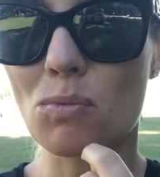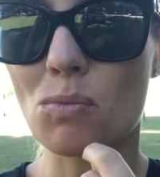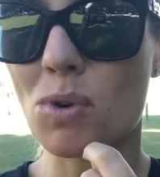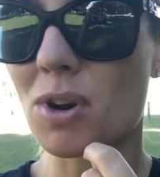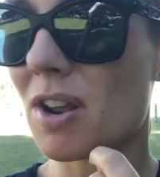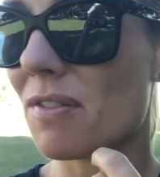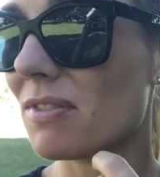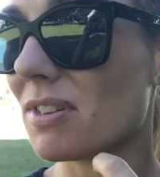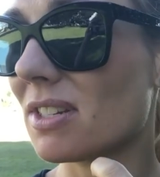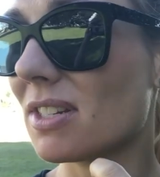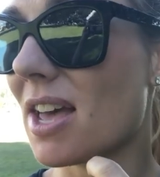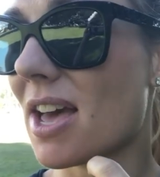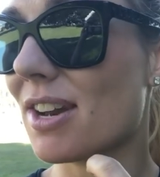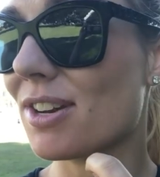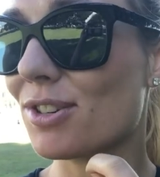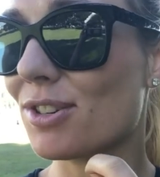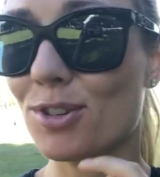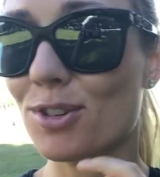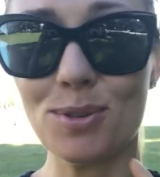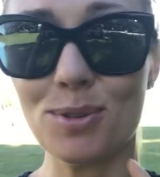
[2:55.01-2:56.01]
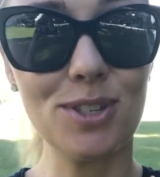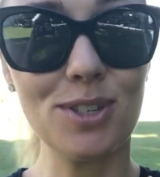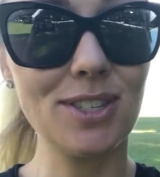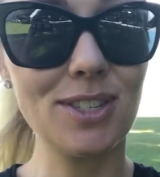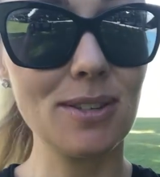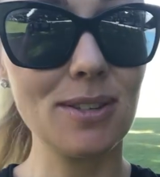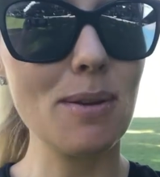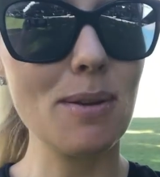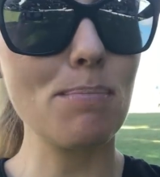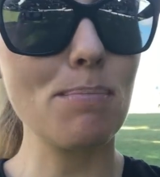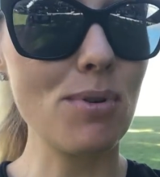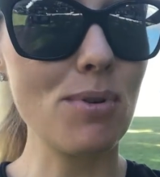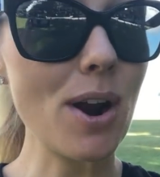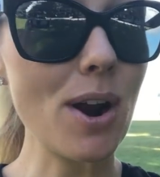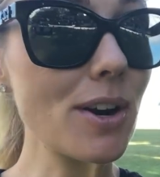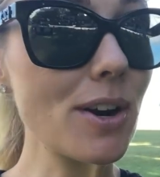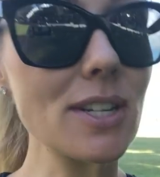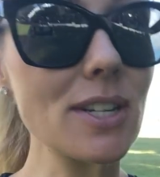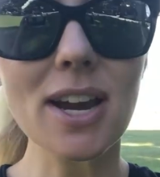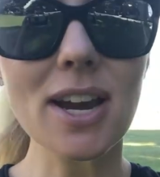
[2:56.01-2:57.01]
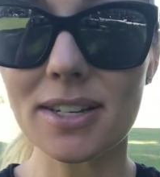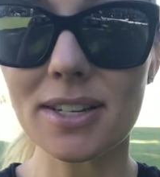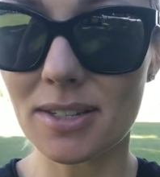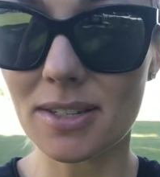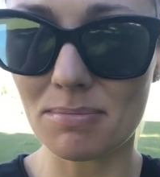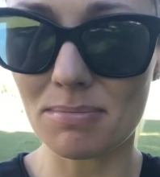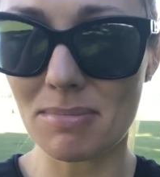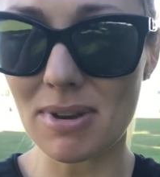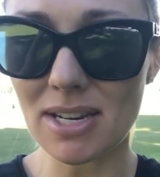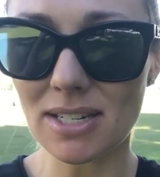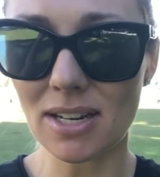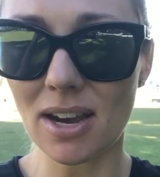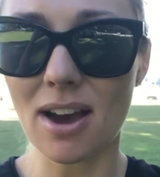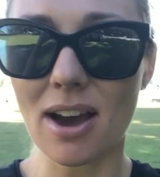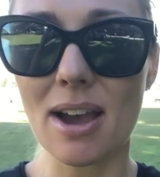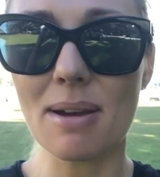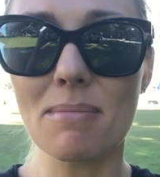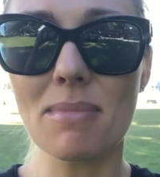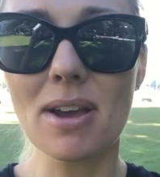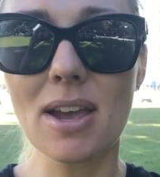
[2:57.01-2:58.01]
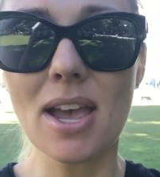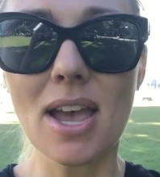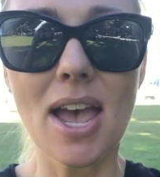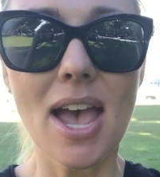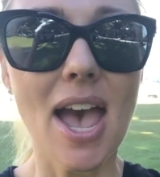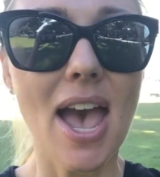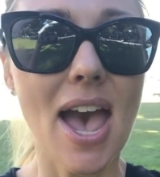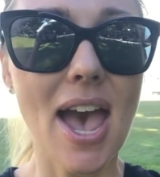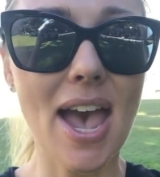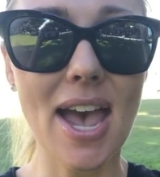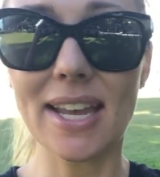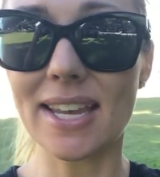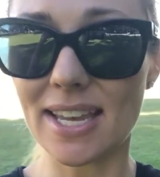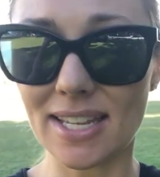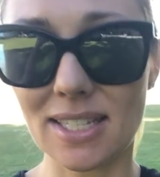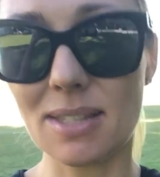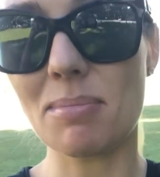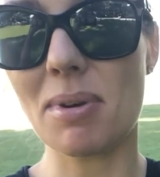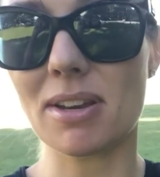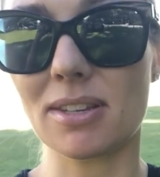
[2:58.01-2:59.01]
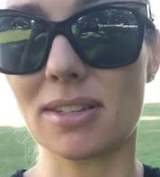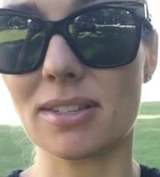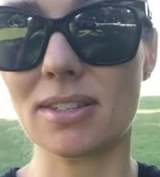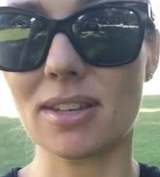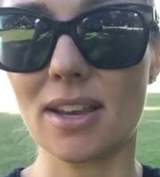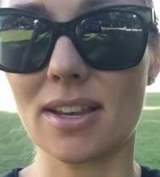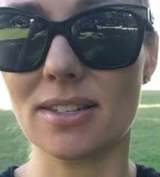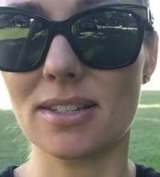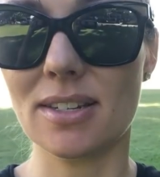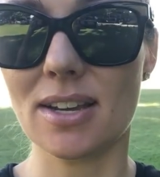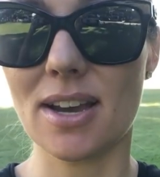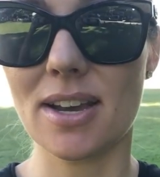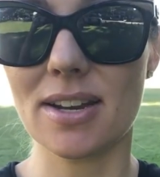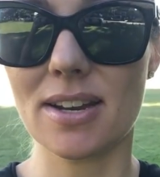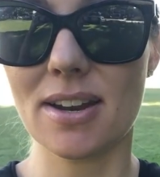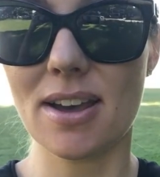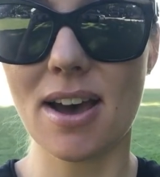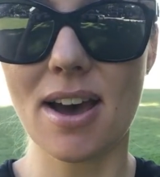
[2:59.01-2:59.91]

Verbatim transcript: what I've decided to do is prioritize some me time and get some exercise done.